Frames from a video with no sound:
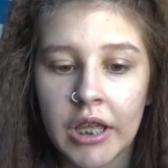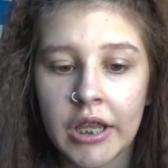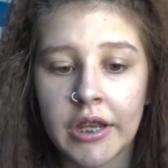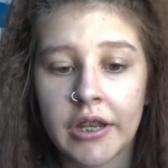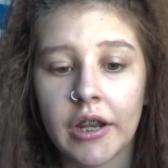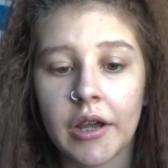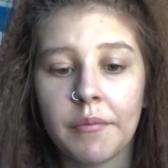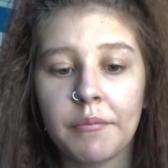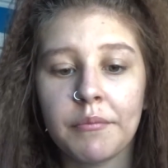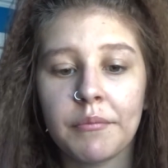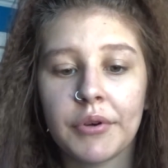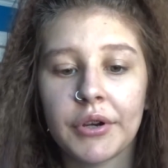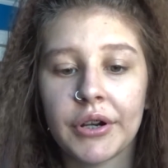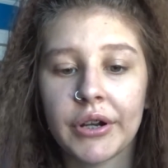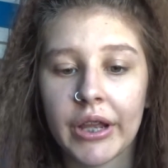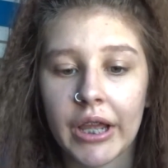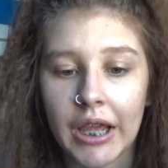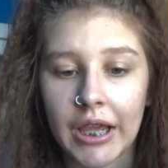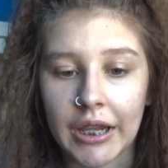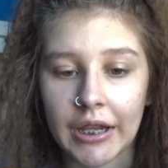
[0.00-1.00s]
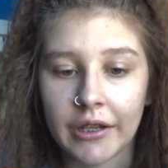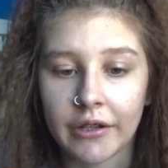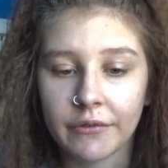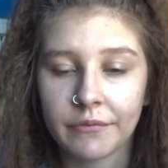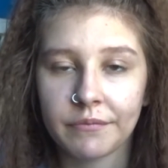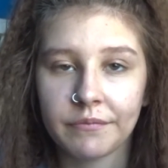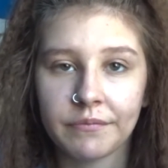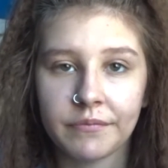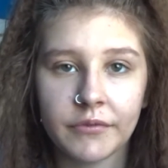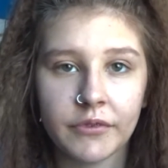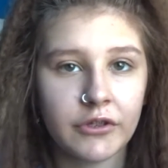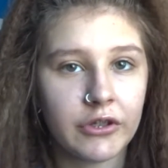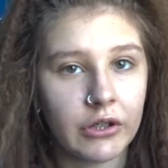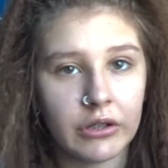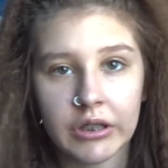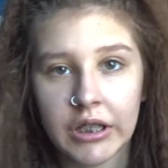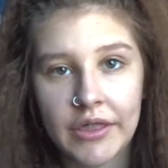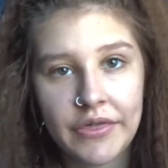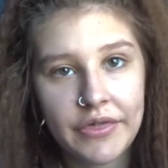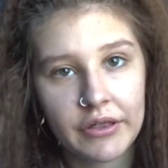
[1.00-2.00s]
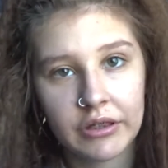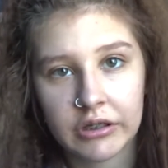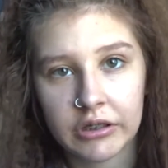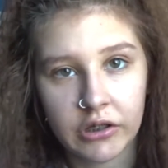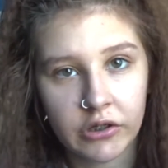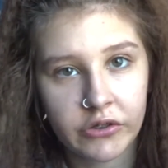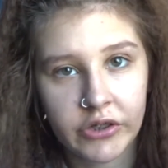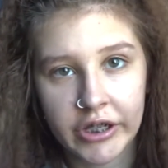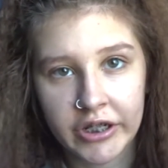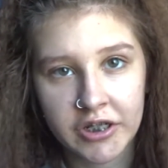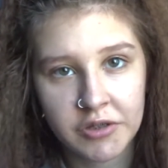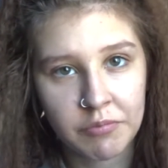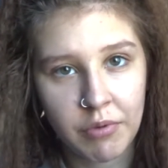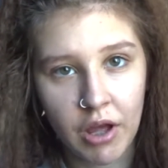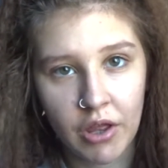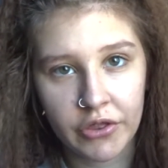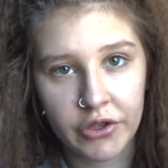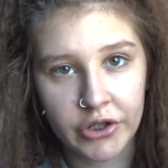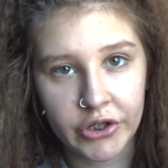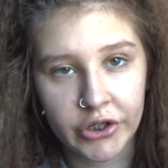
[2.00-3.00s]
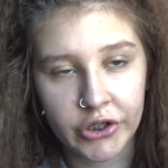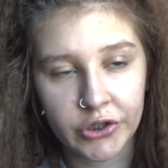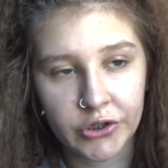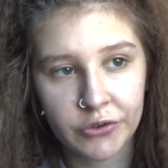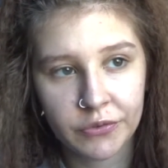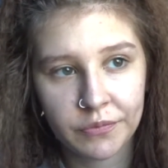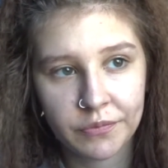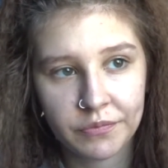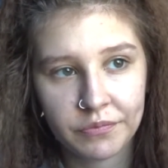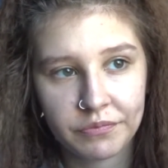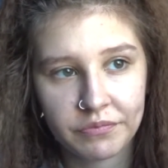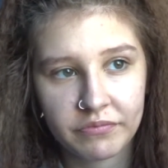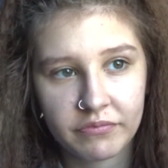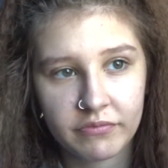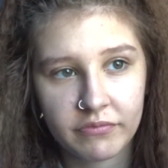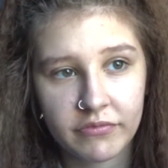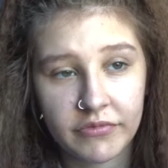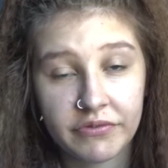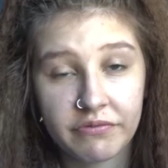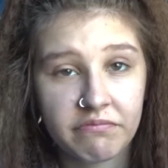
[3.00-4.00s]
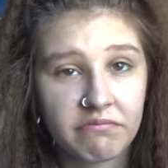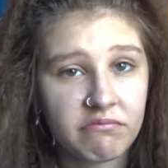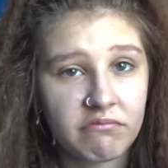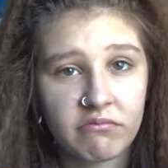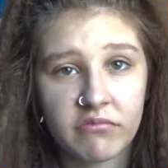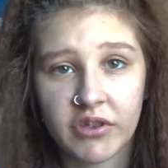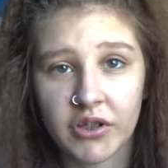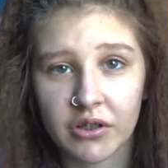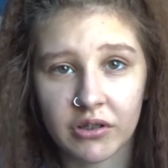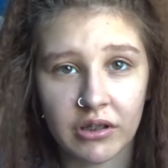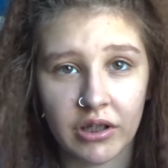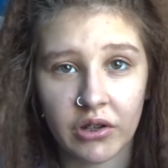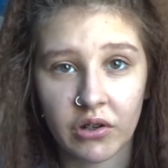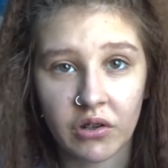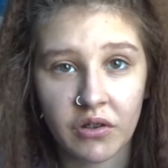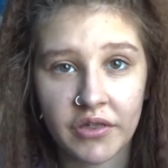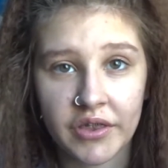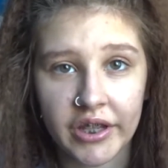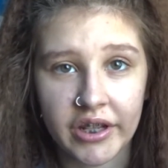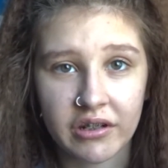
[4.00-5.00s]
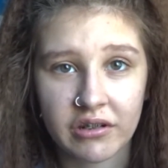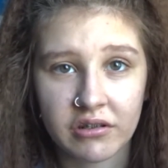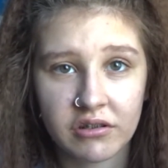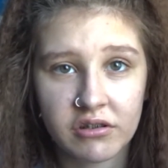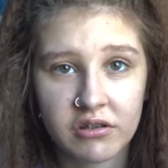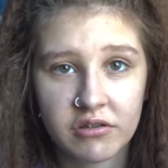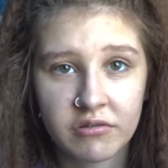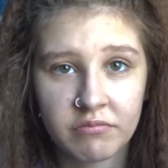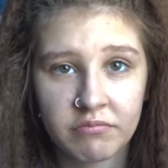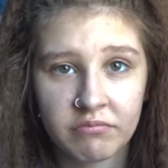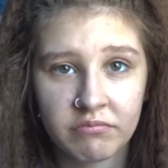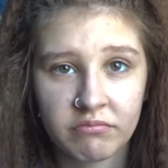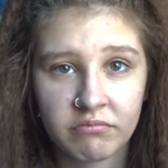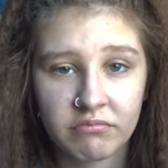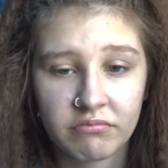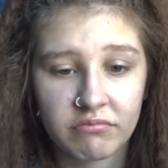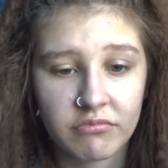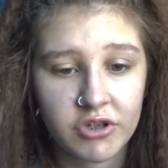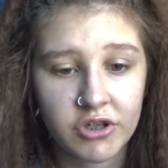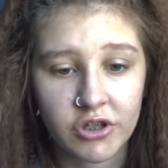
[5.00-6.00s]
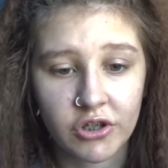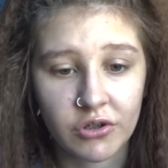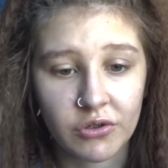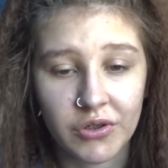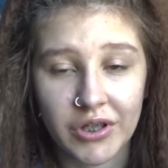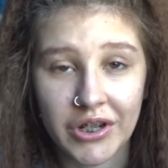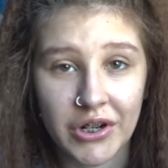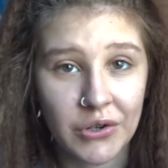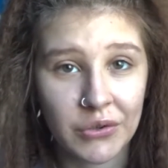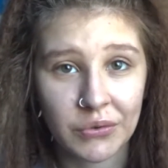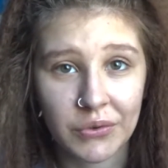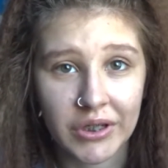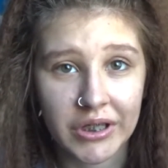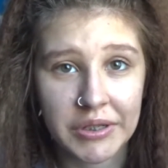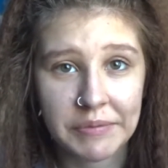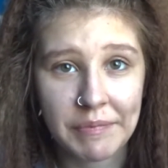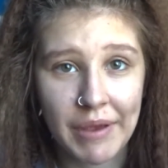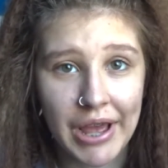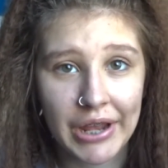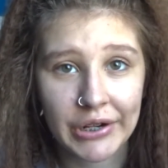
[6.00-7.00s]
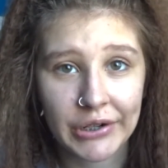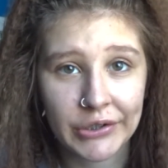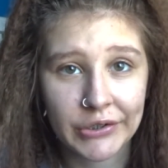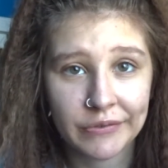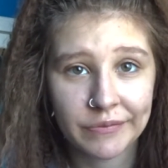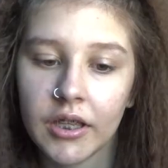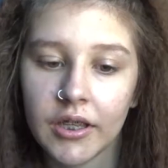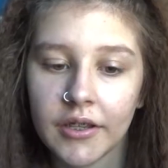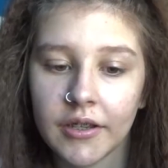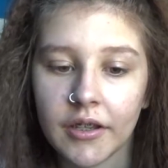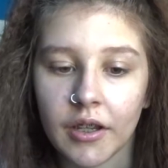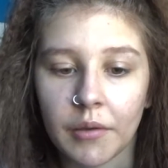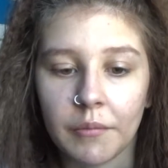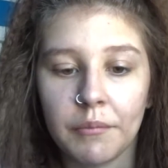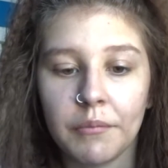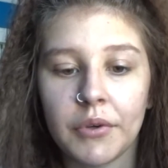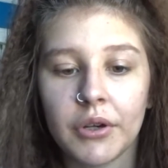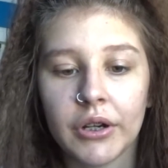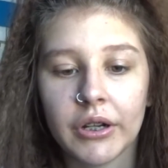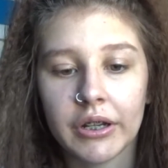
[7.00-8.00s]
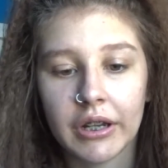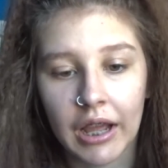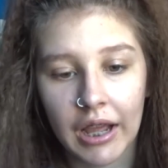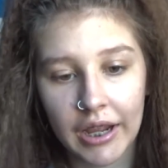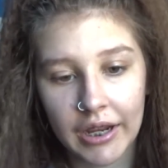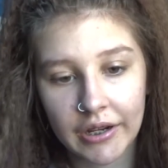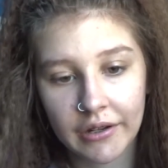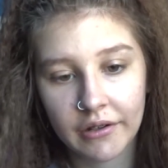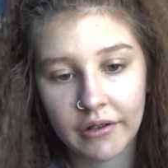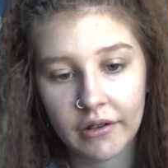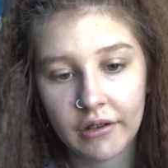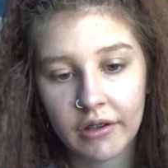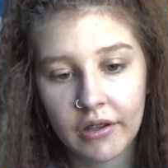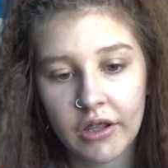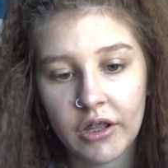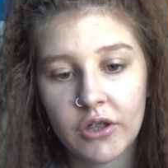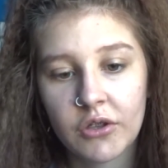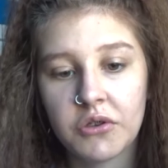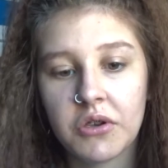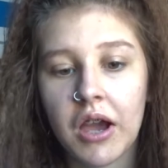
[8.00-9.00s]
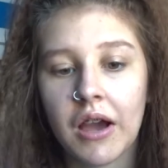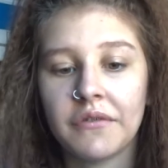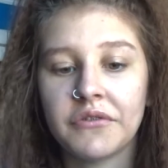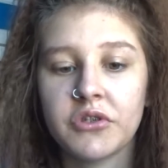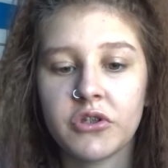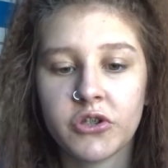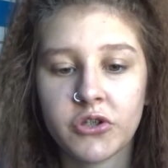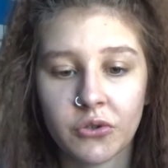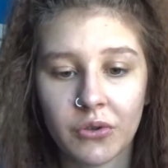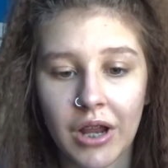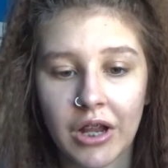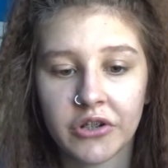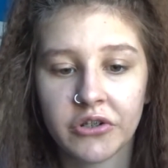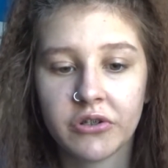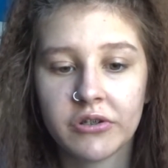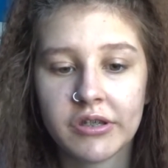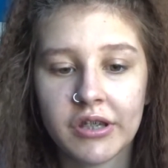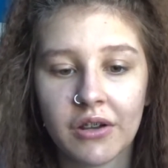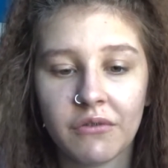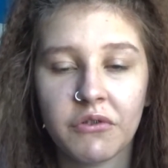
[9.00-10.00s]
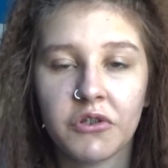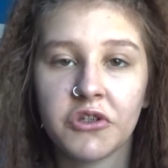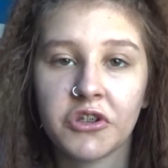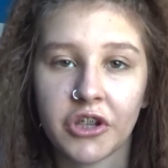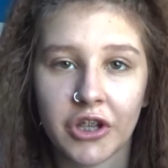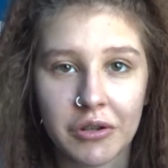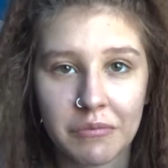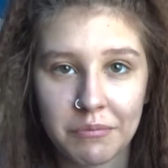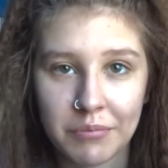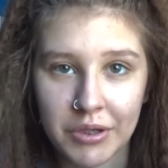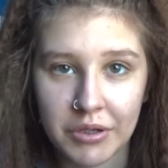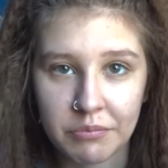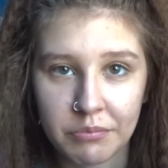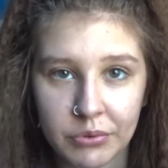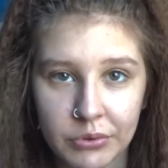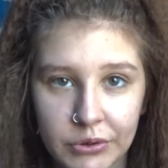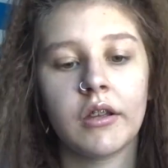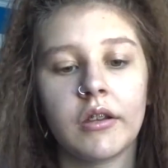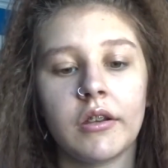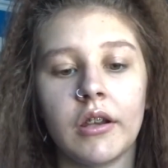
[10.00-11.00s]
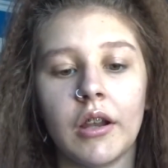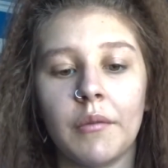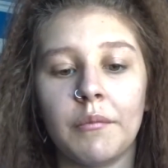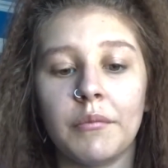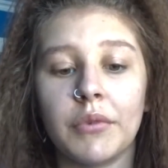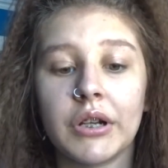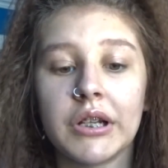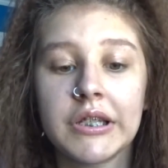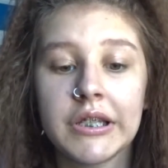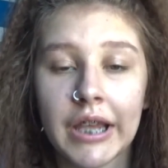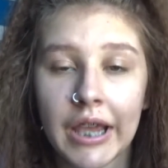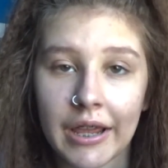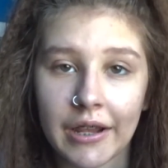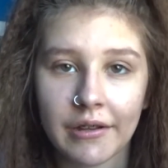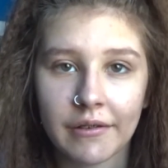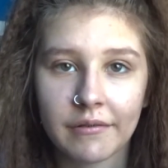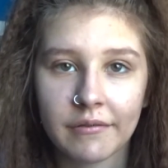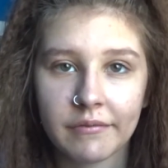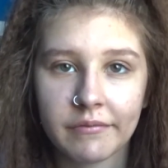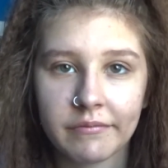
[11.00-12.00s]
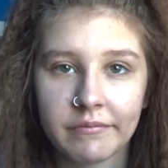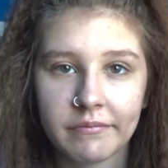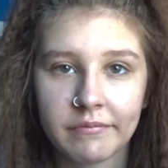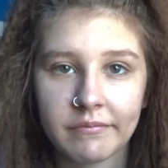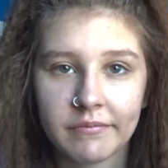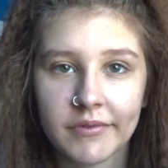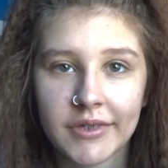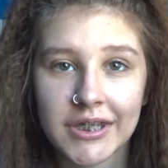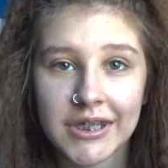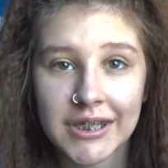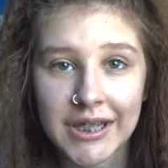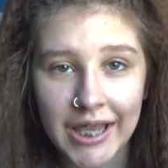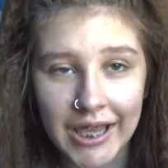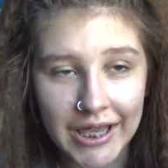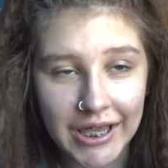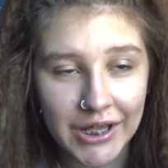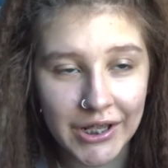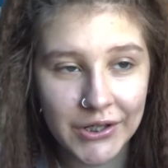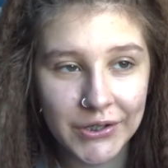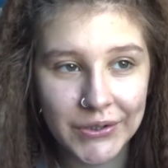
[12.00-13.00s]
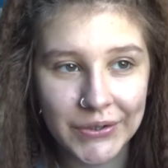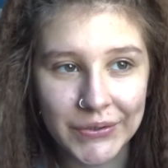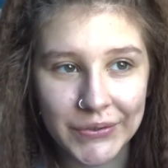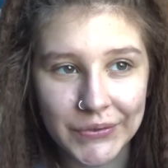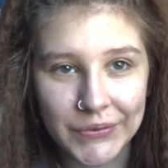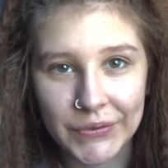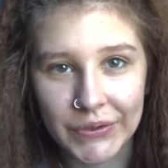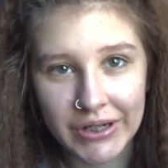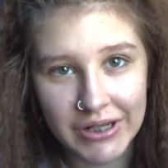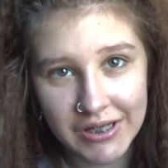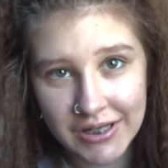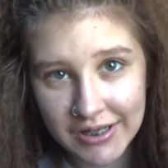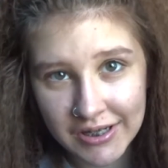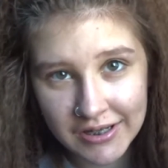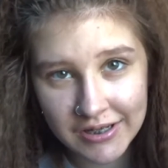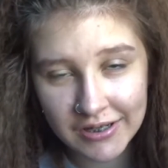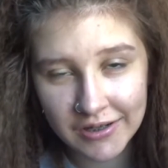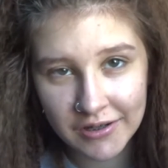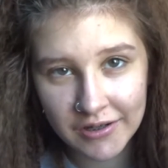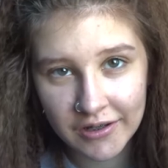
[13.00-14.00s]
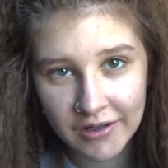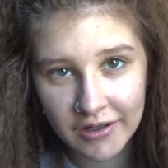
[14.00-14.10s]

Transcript: Number eight, don't let the little things bother you. They're little things, so they don't really matter. Number nine, you have to surround yourself with good people. Number 10, take risks.